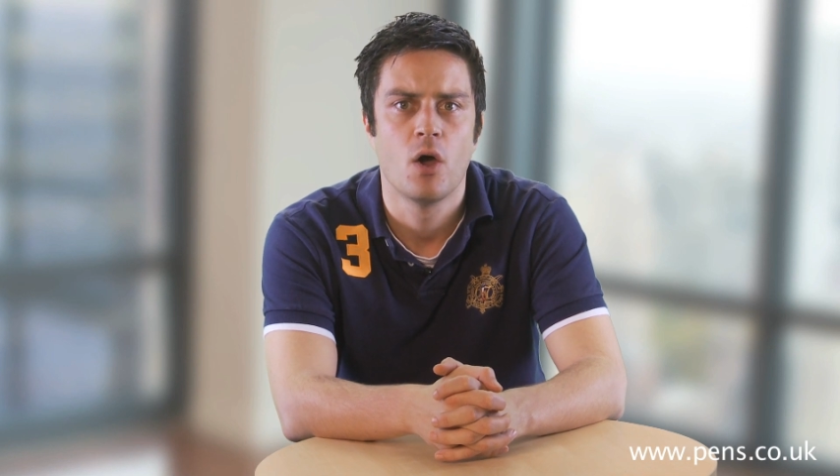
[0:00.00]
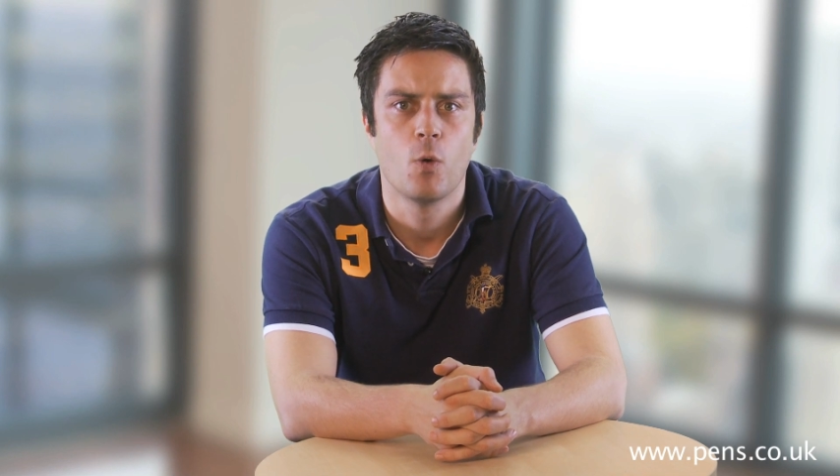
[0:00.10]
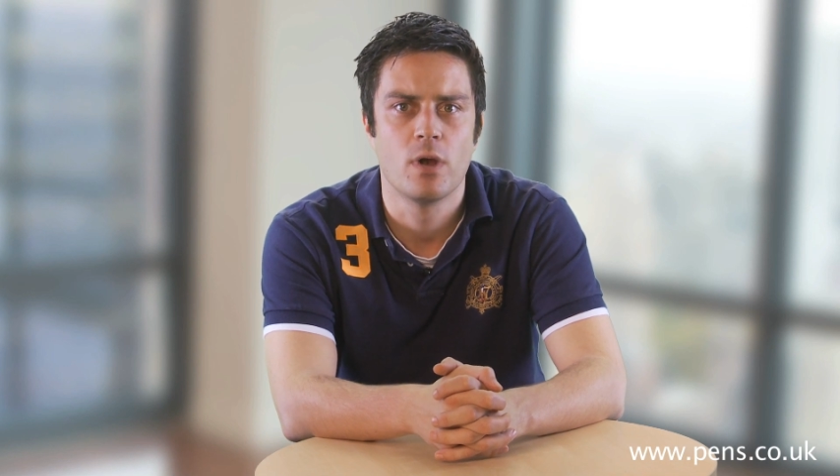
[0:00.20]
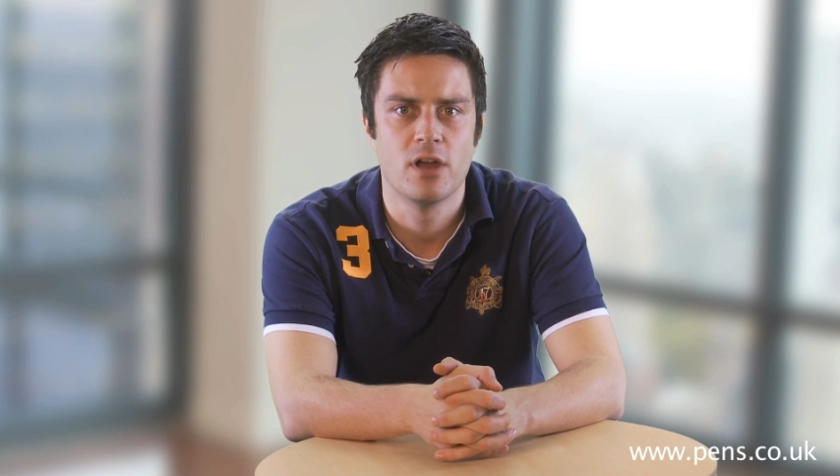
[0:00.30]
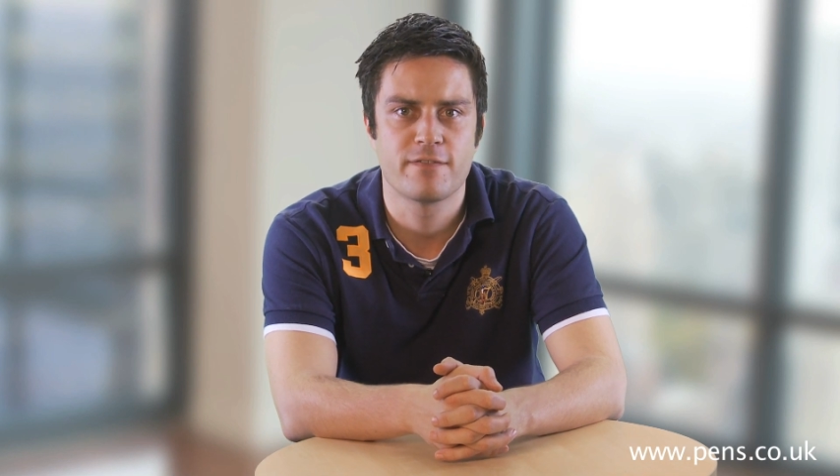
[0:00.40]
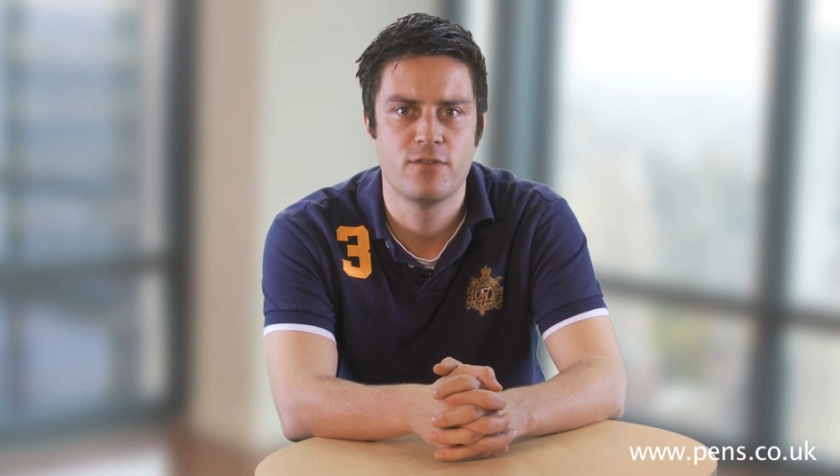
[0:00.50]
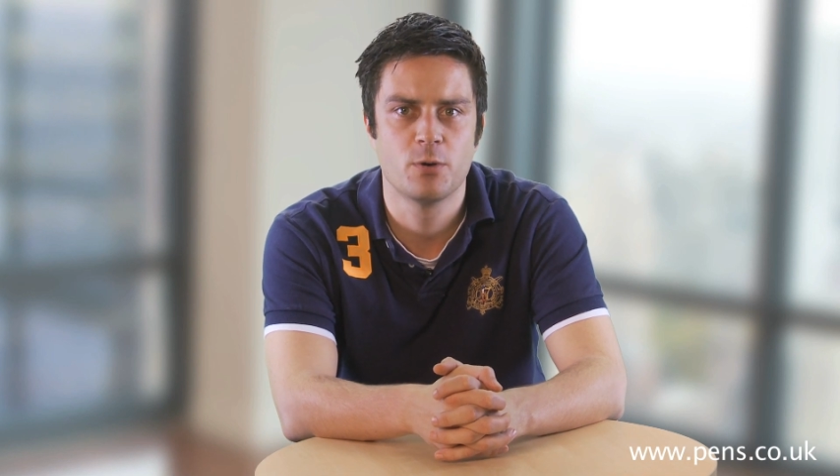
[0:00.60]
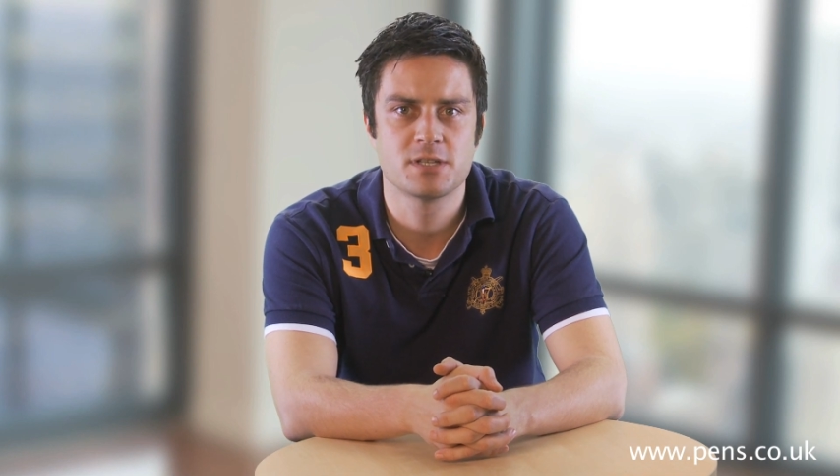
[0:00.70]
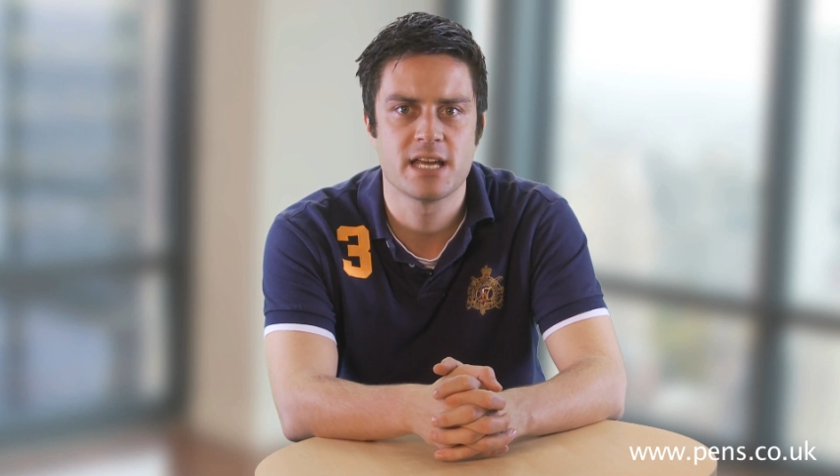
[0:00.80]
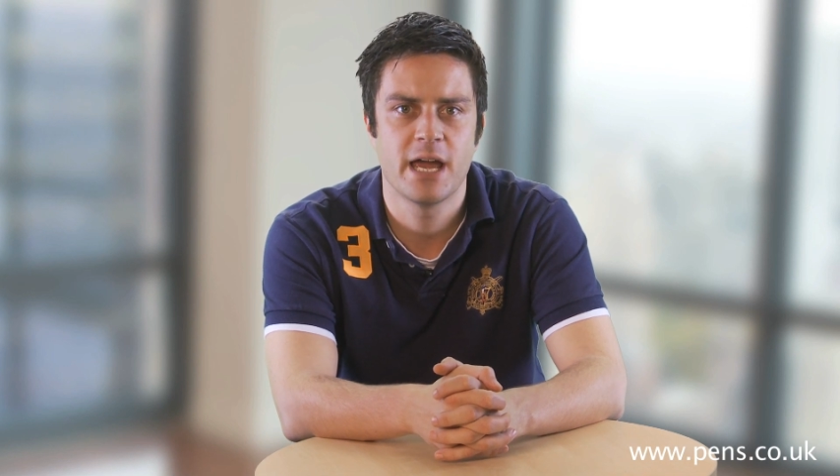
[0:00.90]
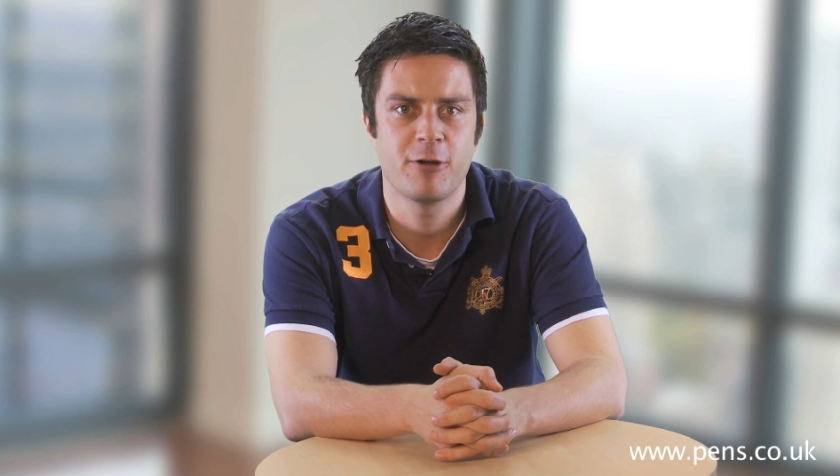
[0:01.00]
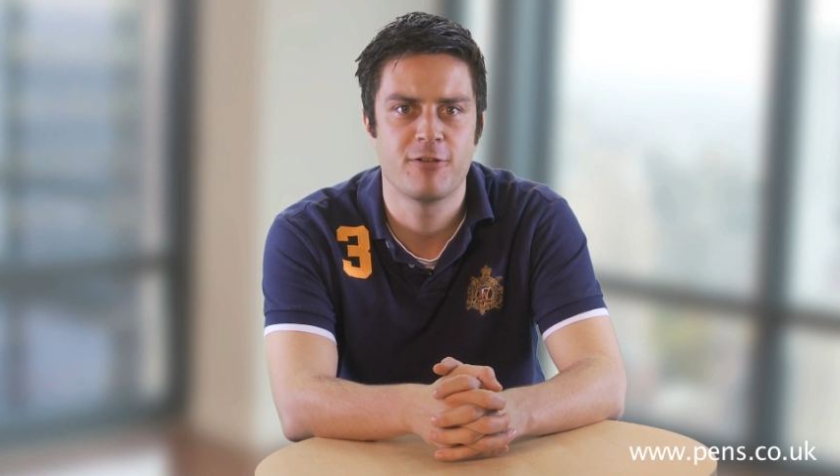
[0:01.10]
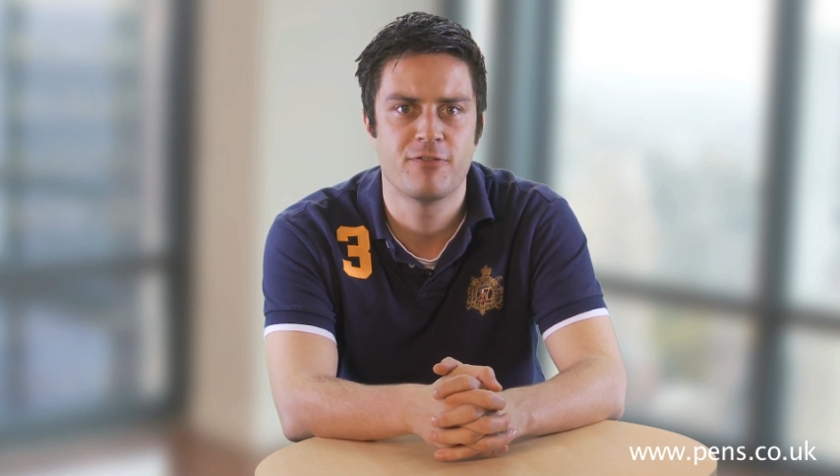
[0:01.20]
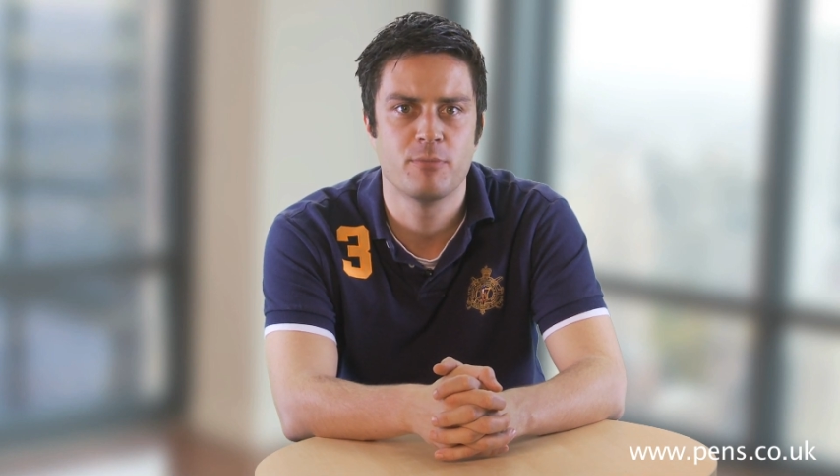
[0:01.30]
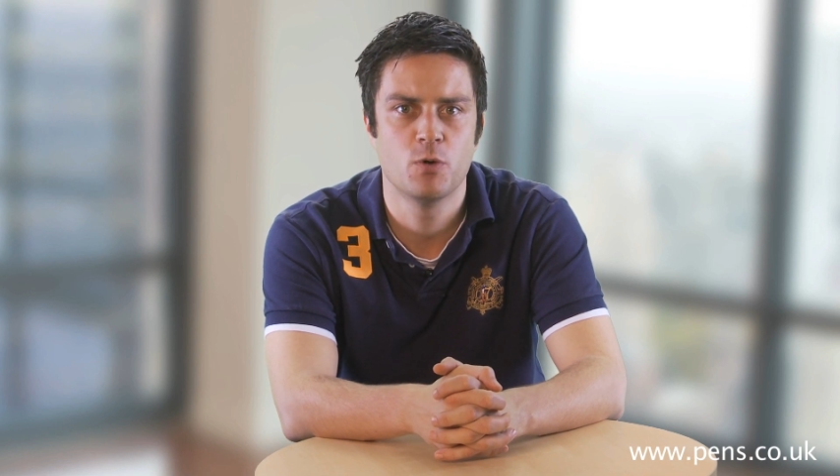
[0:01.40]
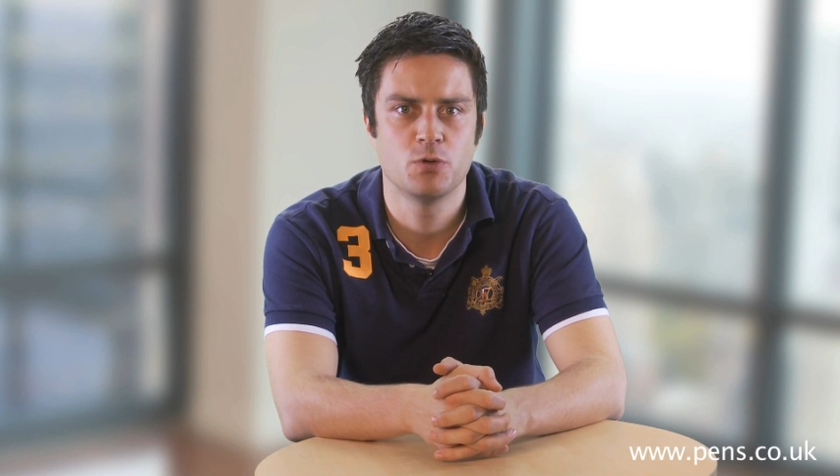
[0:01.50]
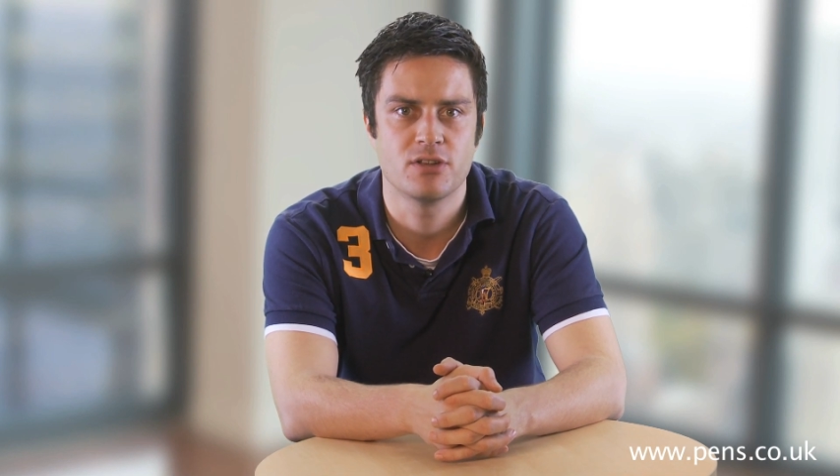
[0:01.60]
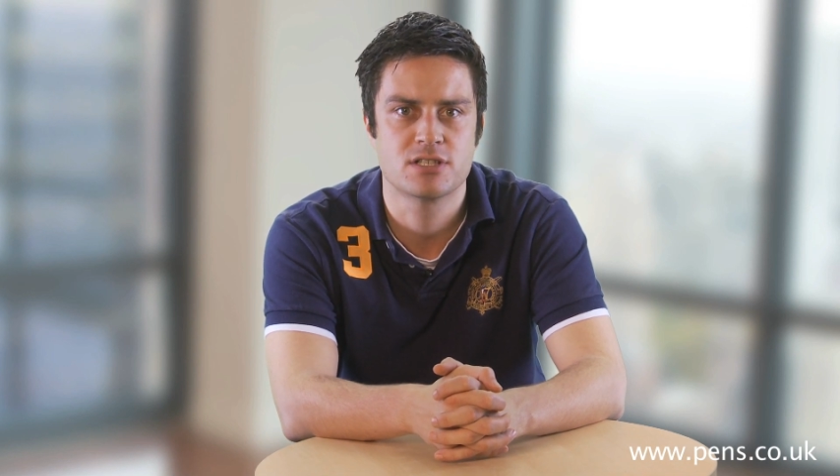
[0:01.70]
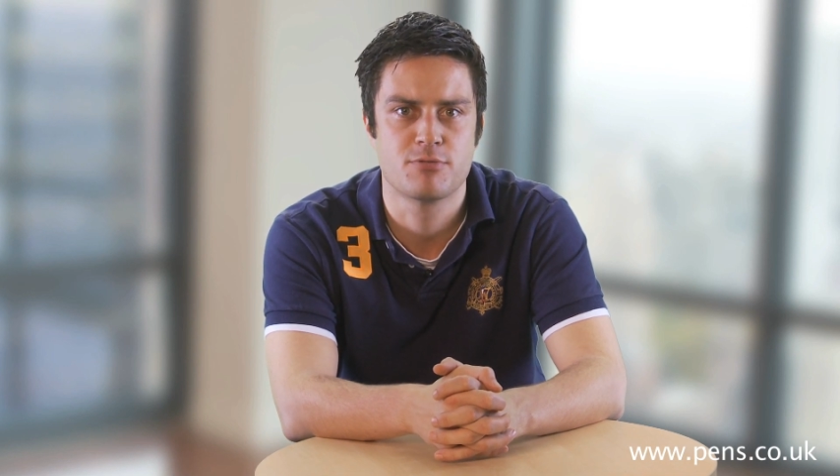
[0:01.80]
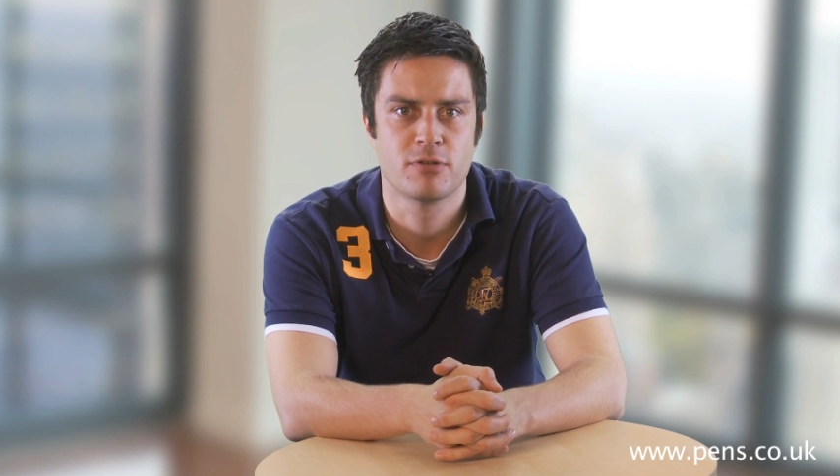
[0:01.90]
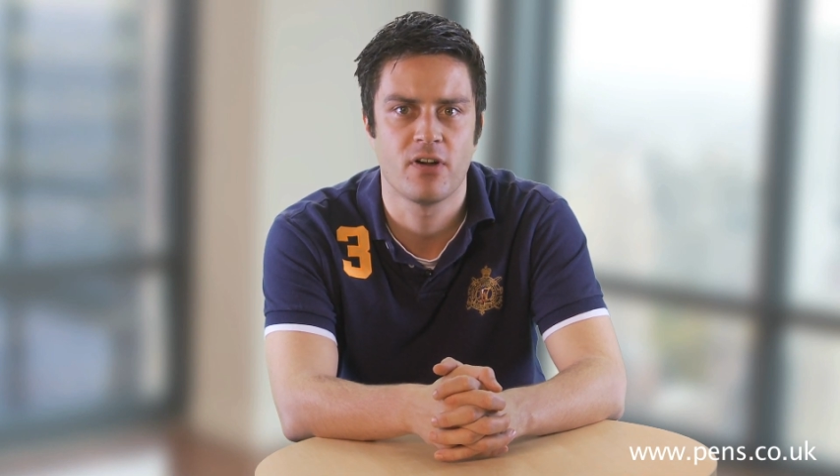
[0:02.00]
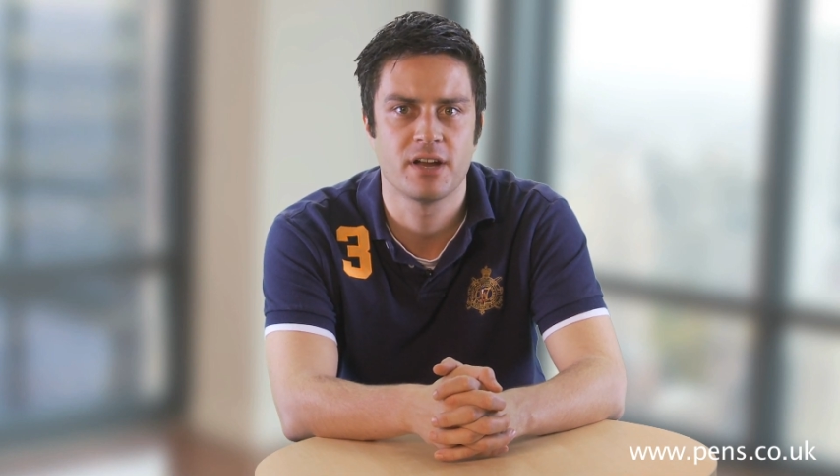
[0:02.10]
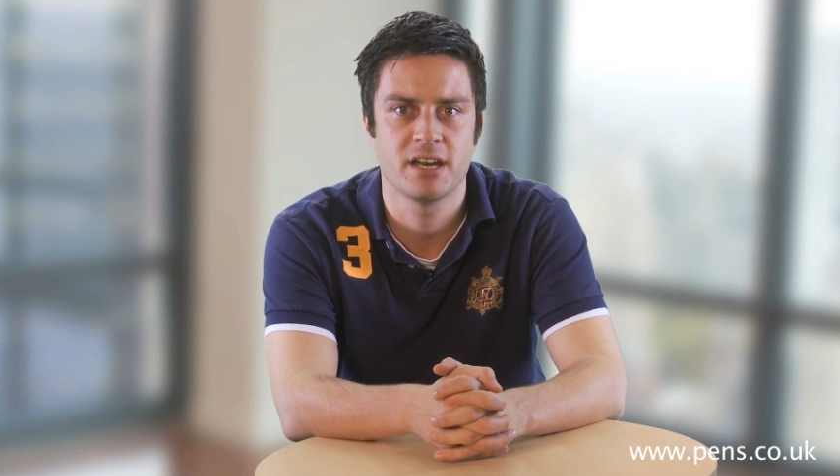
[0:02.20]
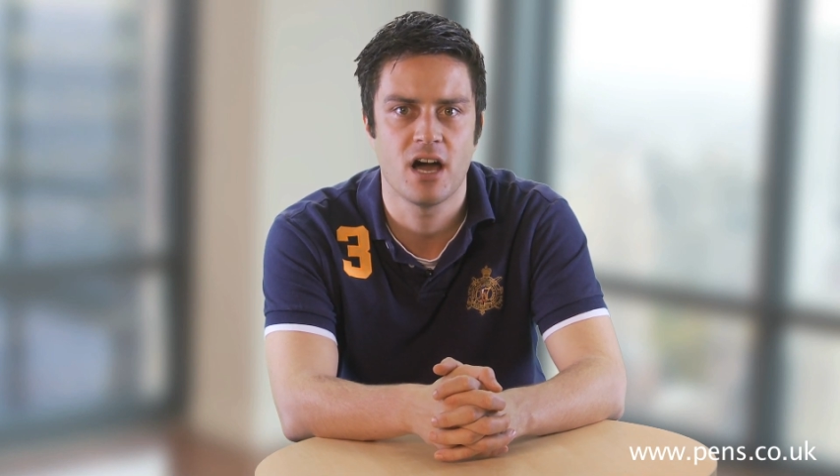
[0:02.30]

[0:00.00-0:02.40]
We look forward to working with you to provide an